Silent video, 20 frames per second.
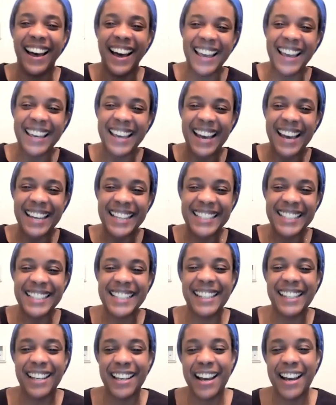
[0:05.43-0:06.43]
Hi
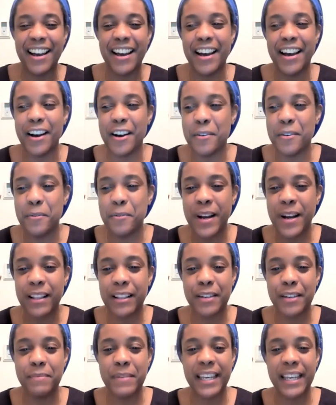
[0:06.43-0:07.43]
guys,
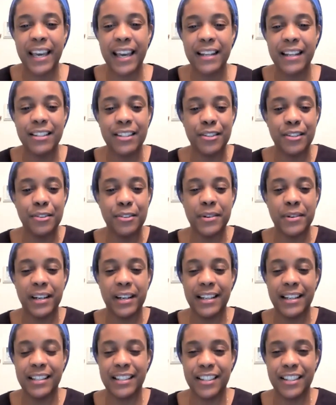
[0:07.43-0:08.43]
welcome again to
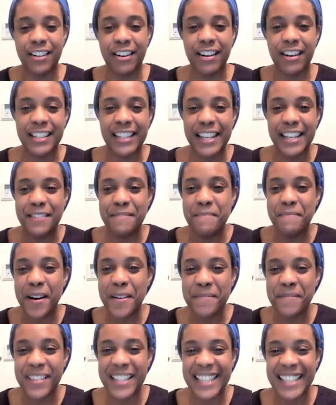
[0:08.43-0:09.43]
Teen
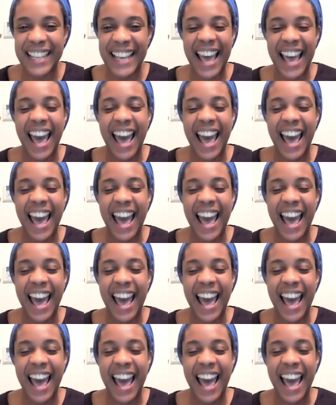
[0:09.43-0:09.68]
Mums.